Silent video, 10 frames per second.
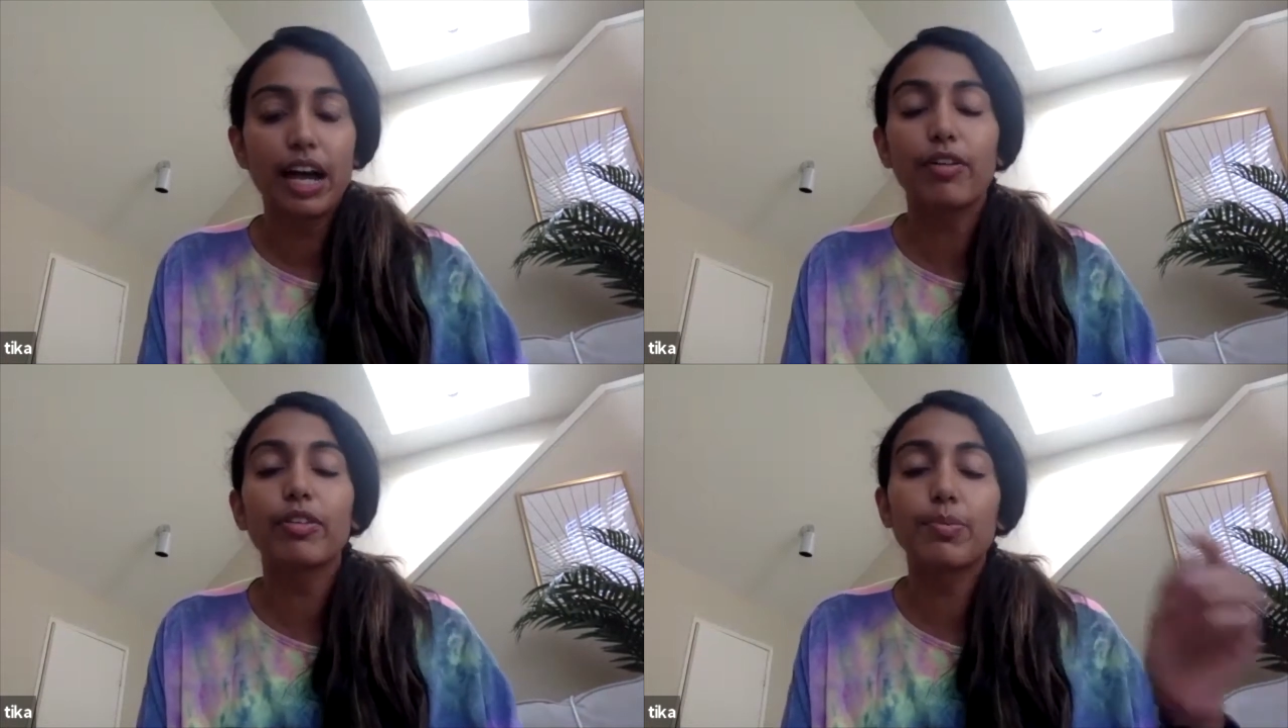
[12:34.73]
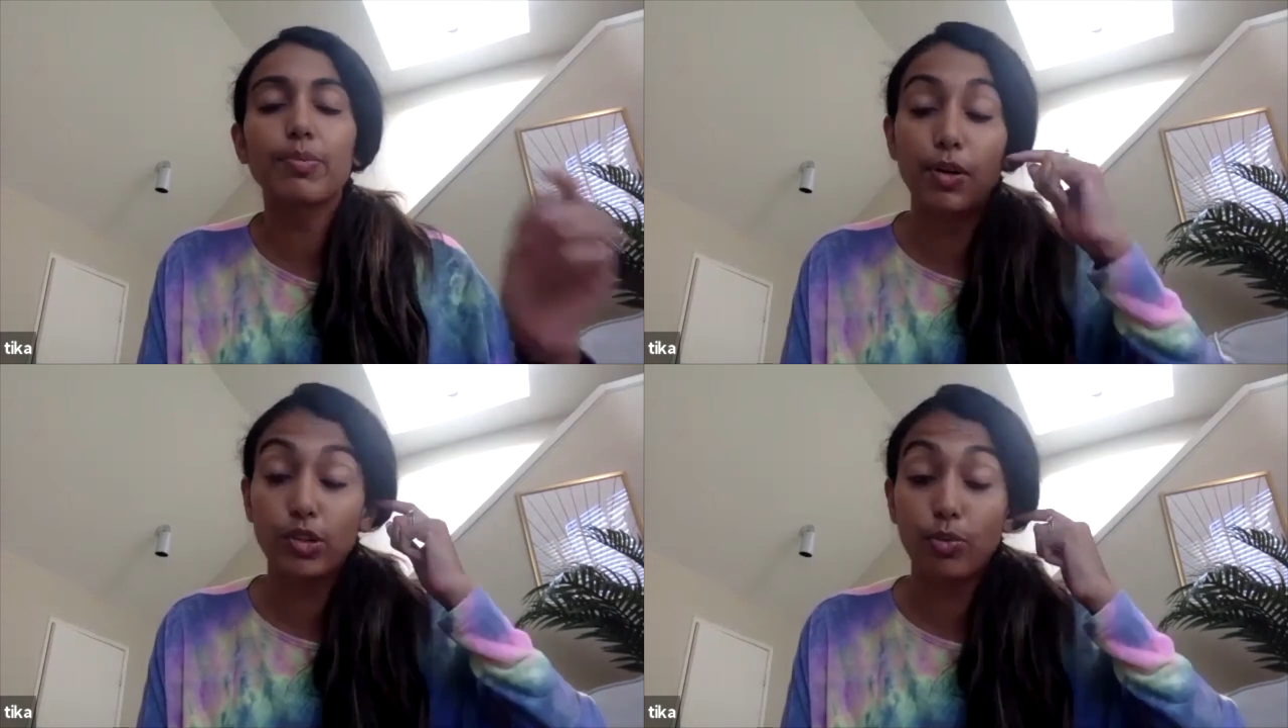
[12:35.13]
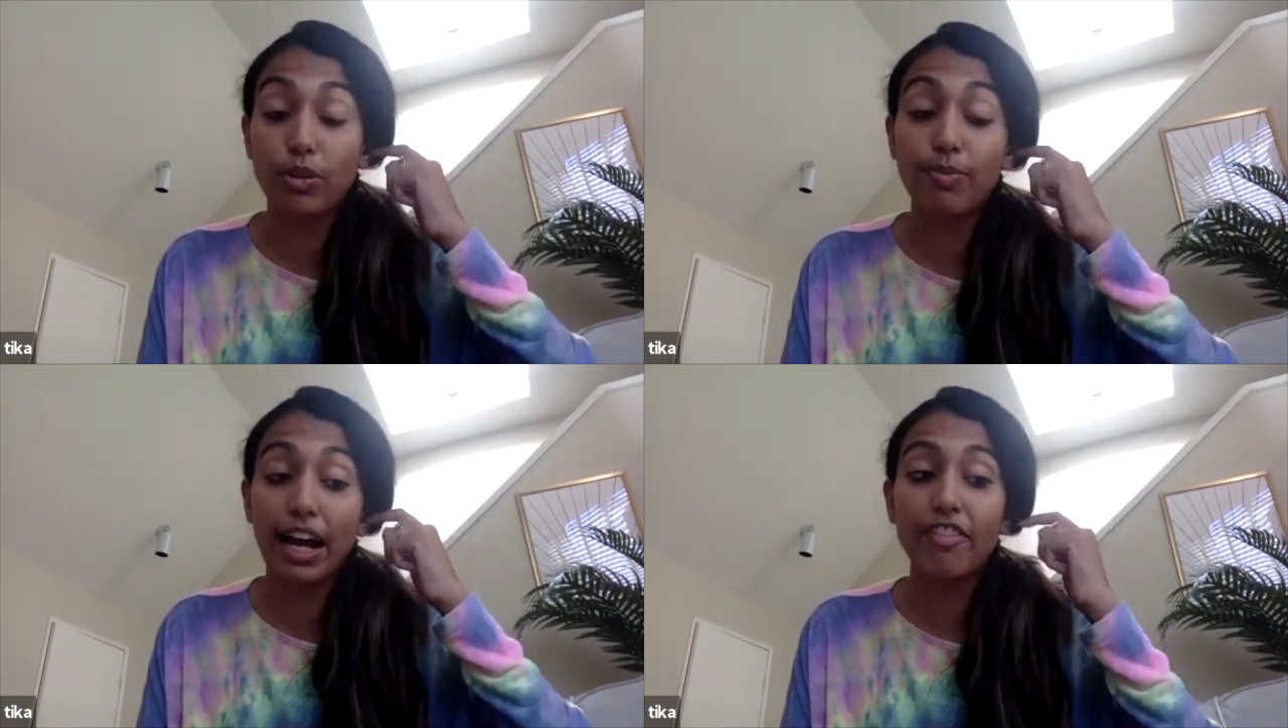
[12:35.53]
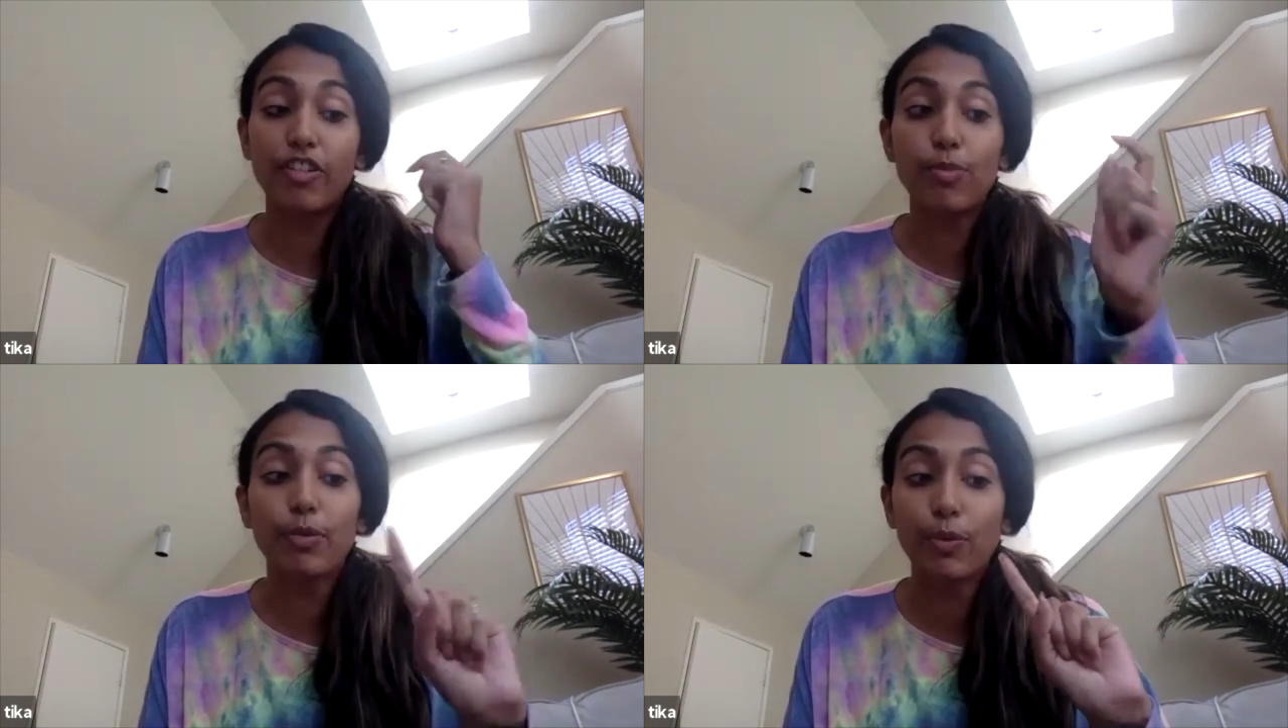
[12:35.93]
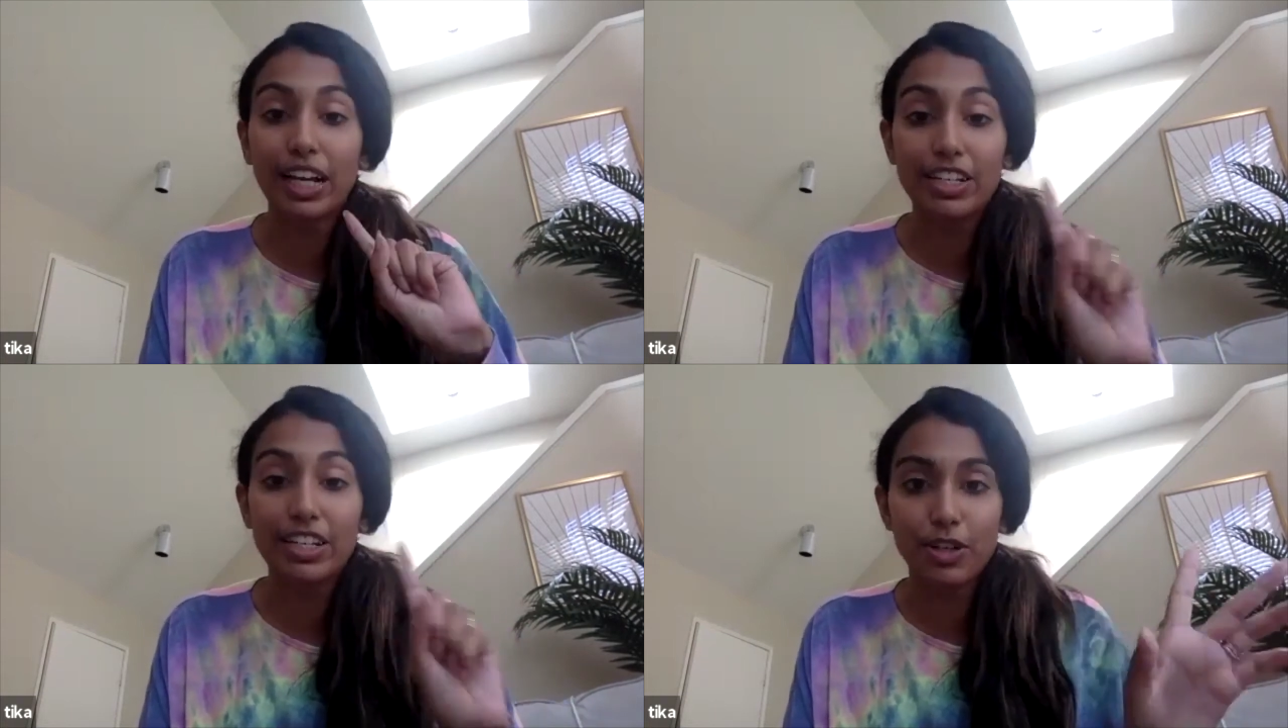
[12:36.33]
don't really post with my iPhone, but when
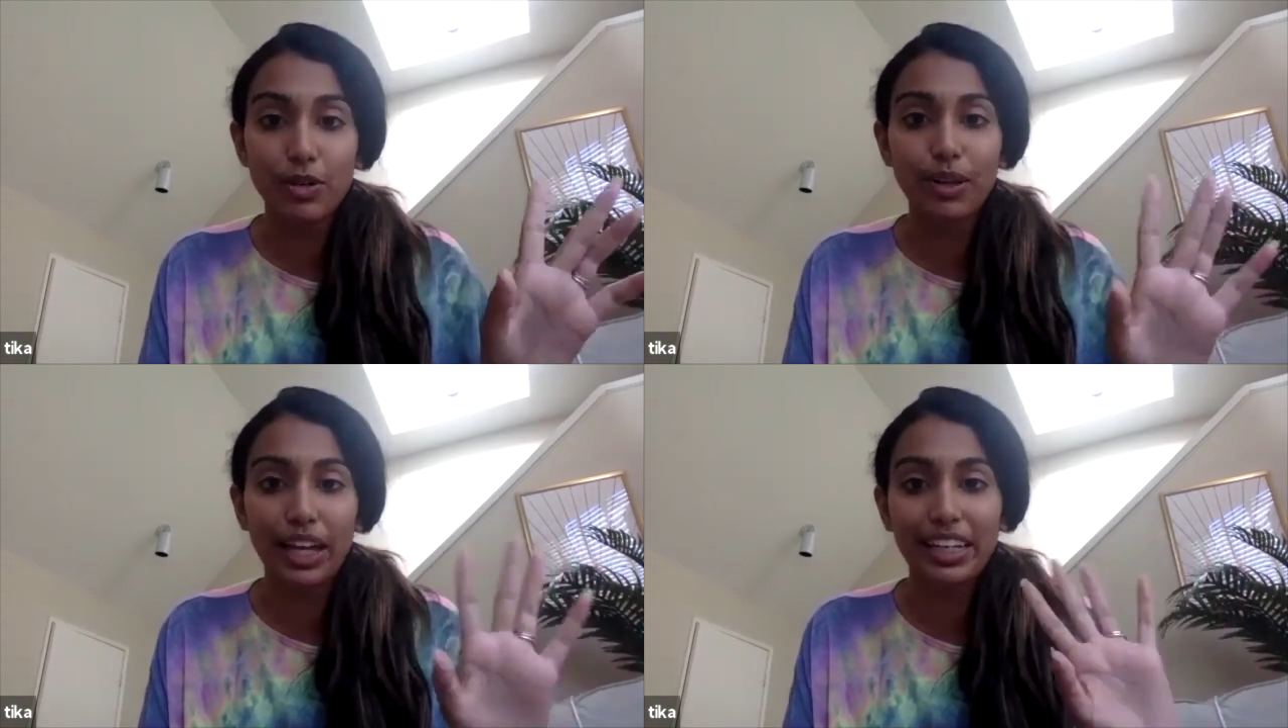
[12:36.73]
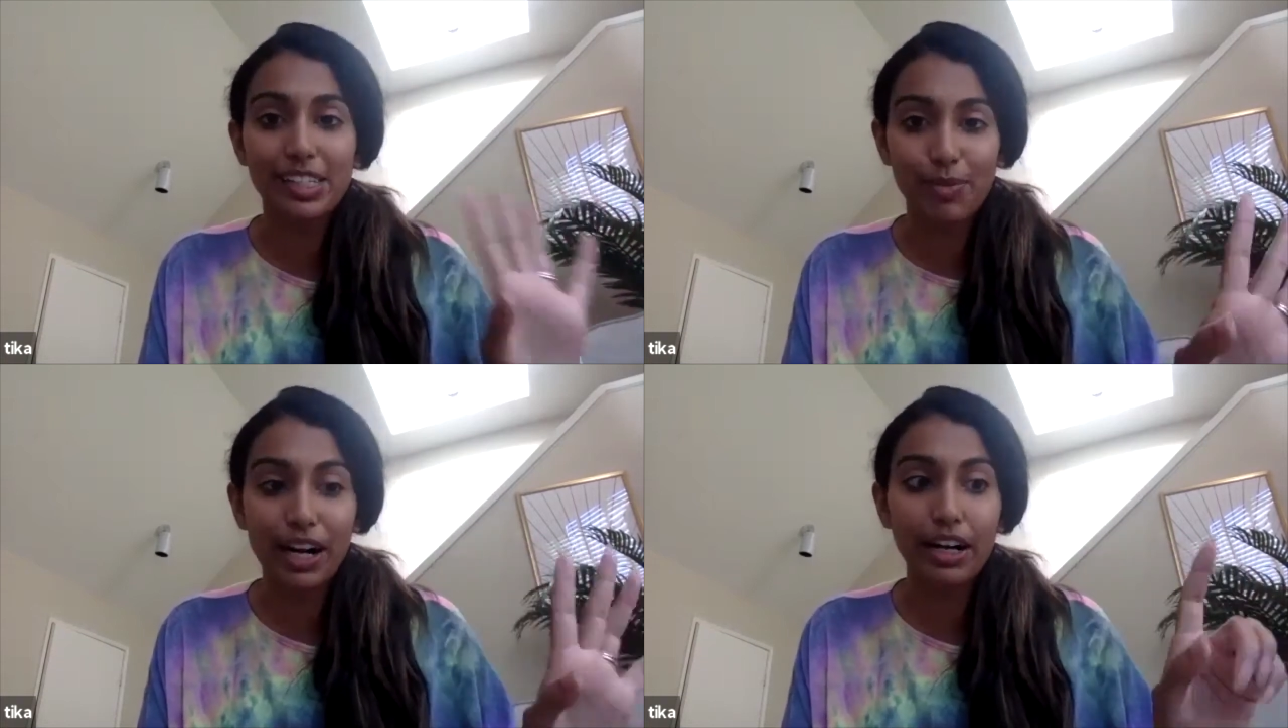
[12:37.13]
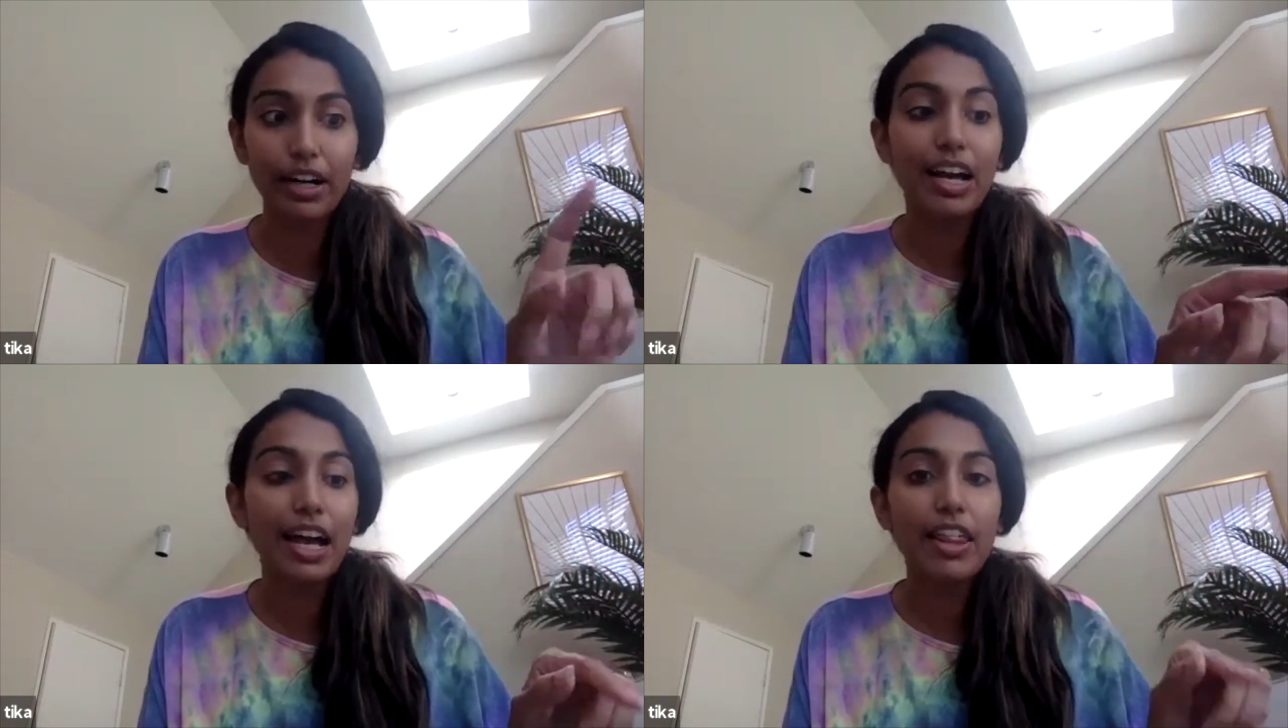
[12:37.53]
I do, like it's rare.